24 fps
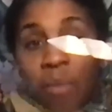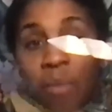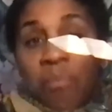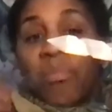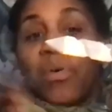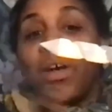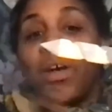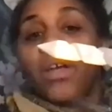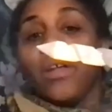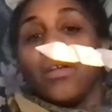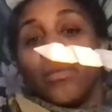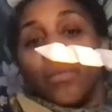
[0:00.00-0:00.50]

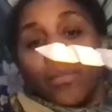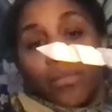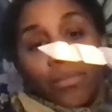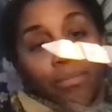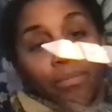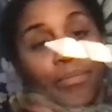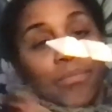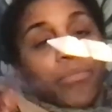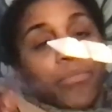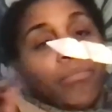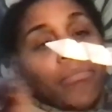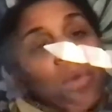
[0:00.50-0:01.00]
but
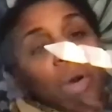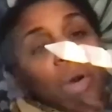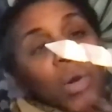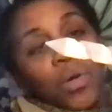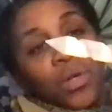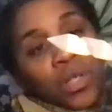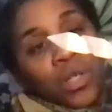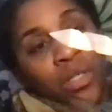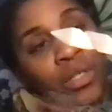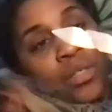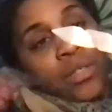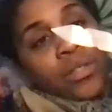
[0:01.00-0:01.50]

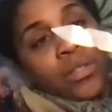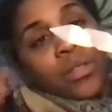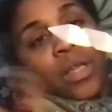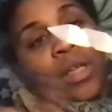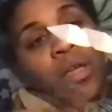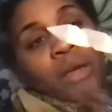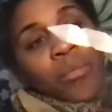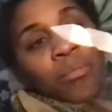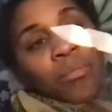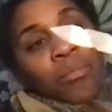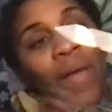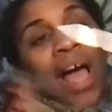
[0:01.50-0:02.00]

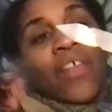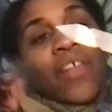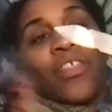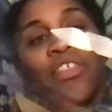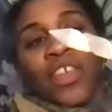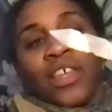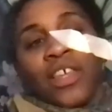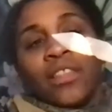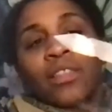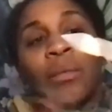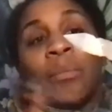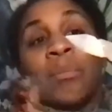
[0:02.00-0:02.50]
I
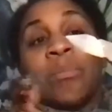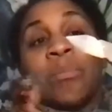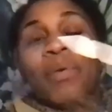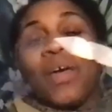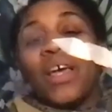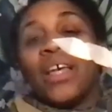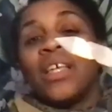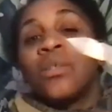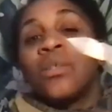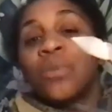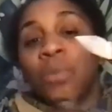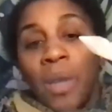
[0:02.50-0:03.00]
think the
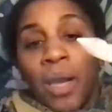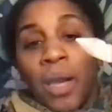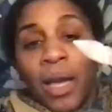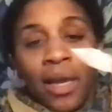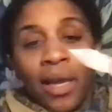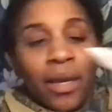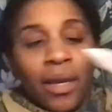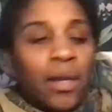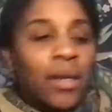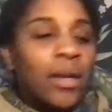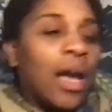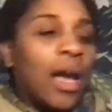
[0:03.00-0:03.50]
best way,